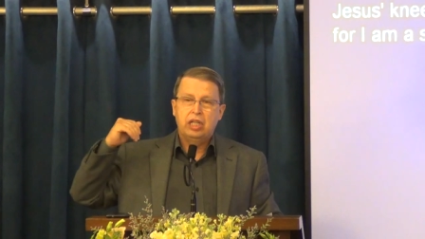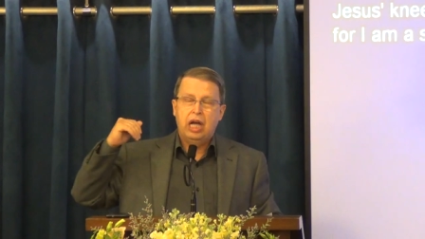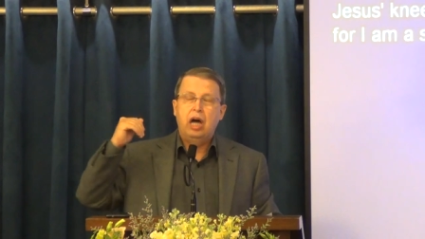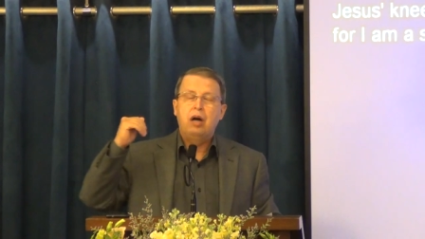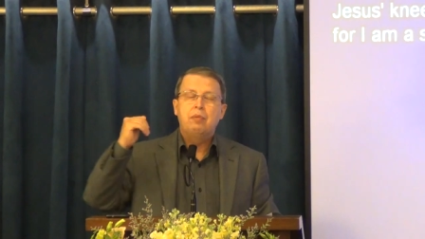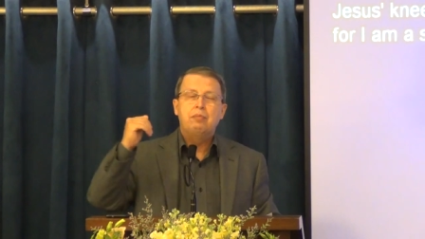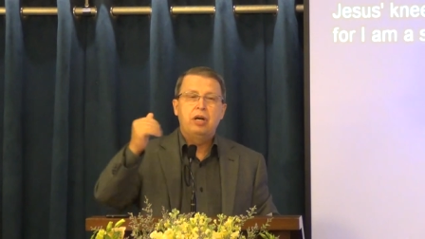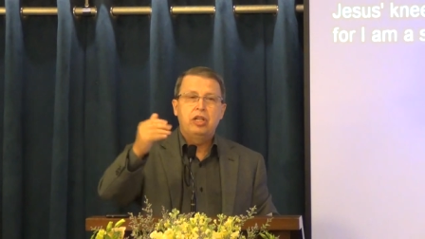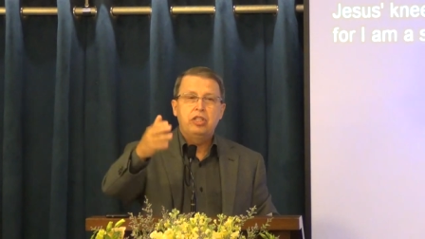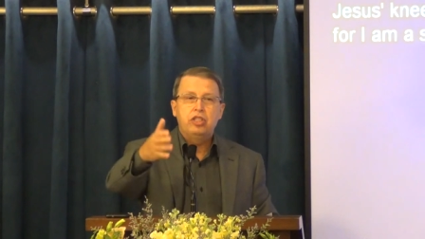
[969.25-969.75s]

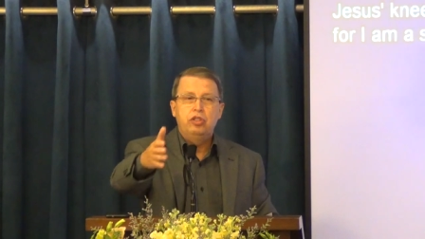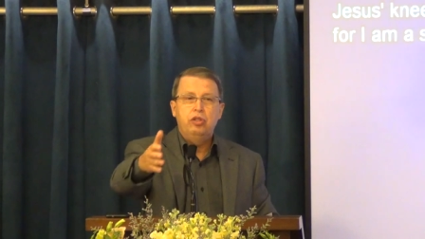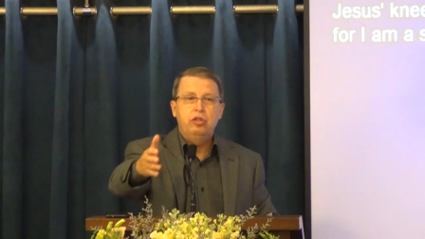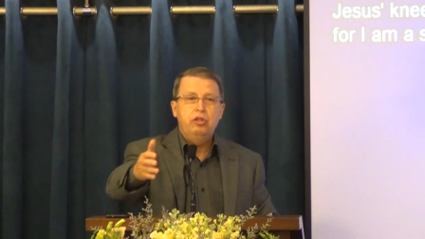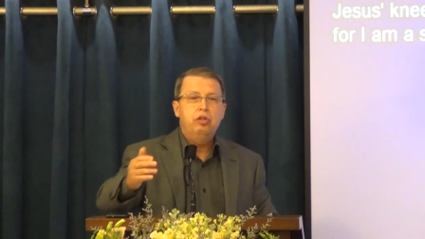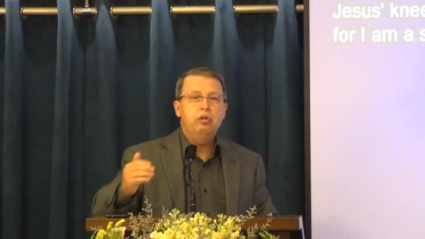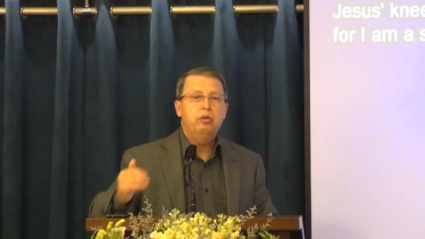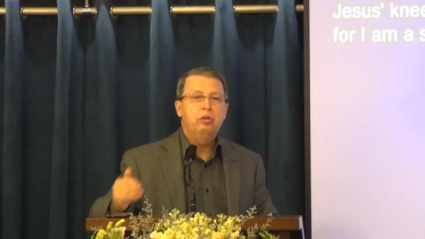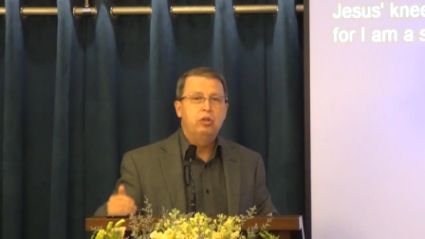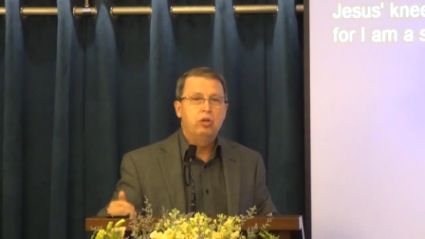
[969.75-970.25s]
how much do
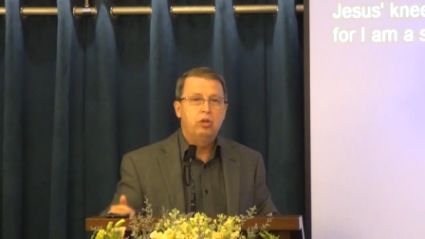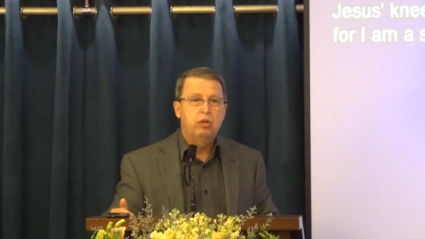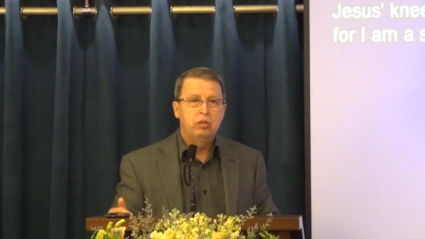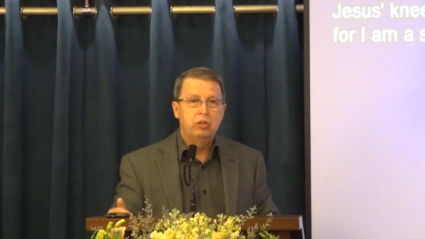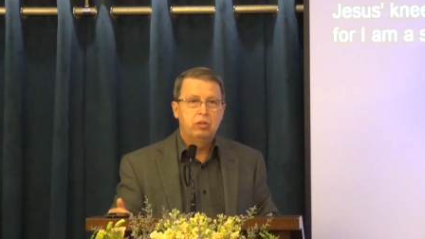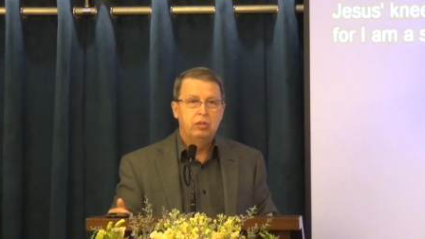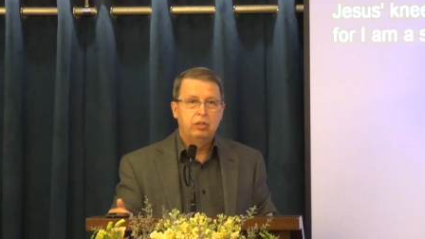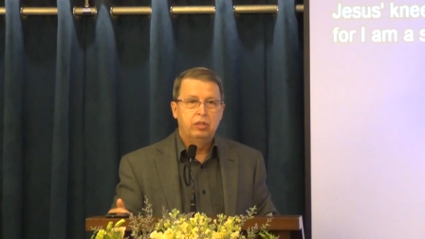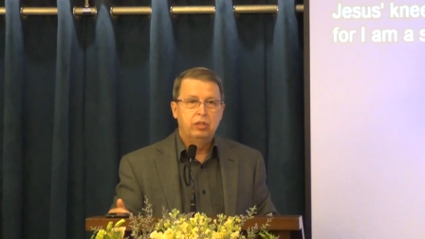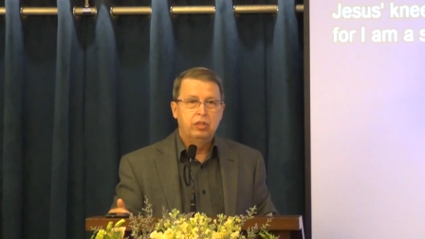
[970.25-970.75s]
you
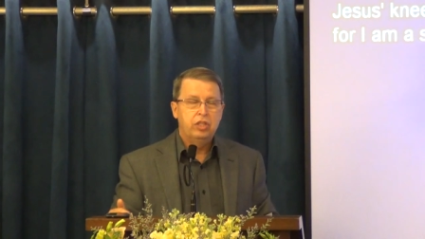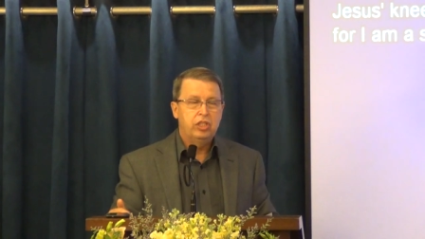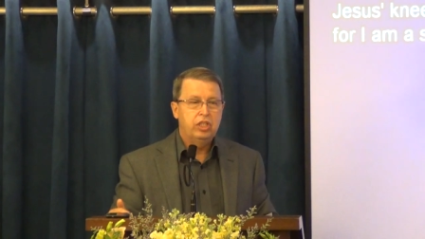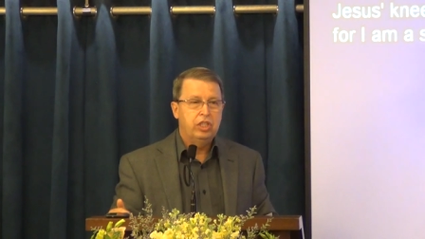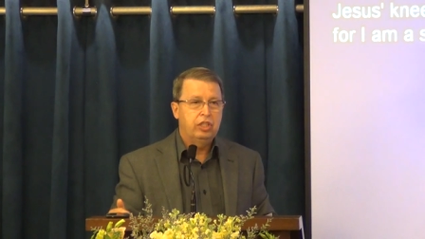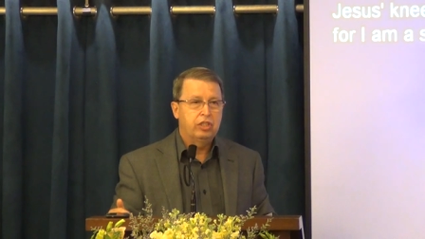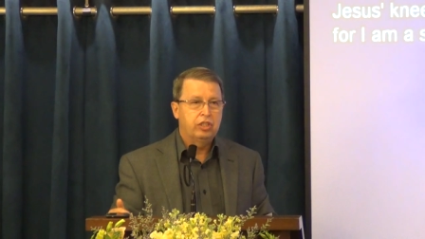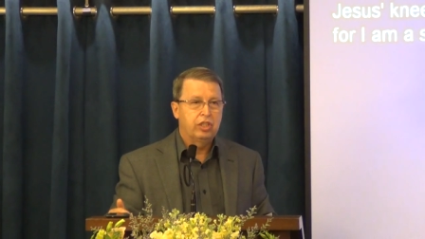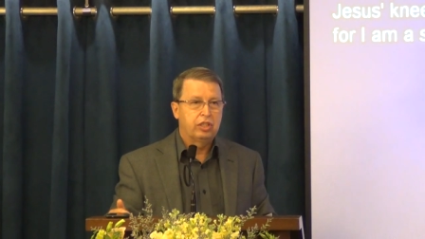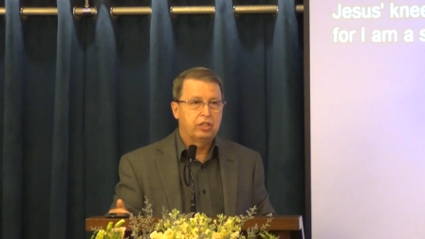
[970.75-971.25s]
know
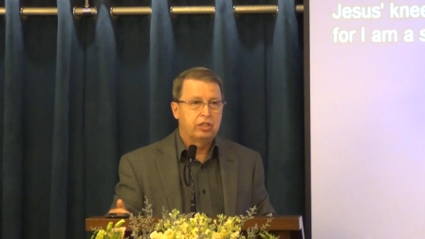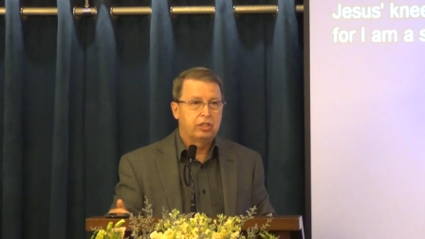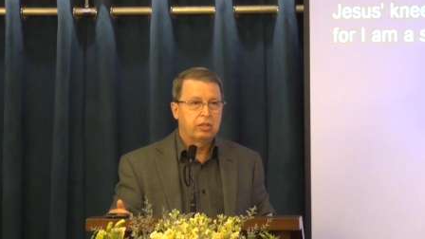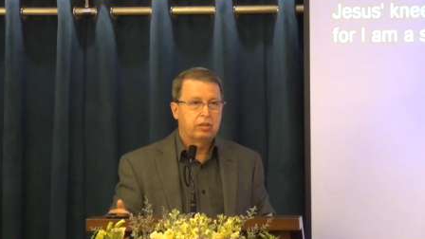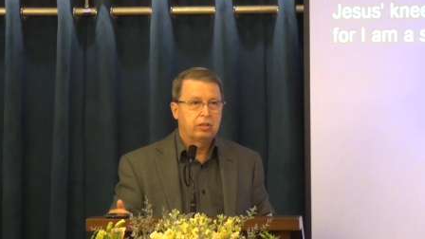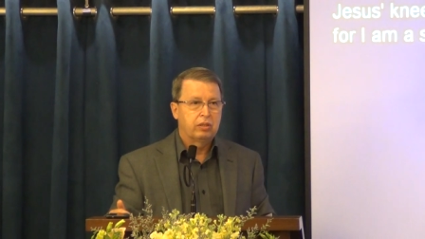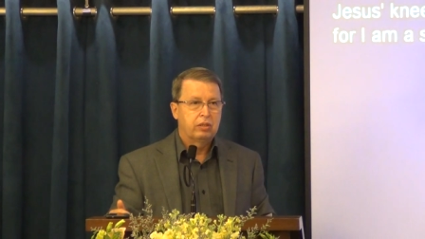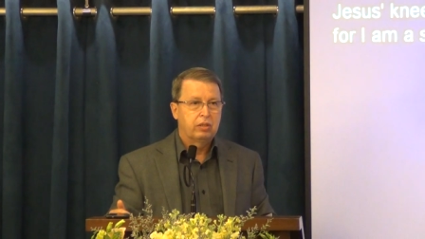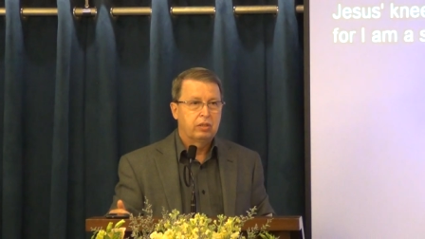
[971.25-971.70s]
Jesus?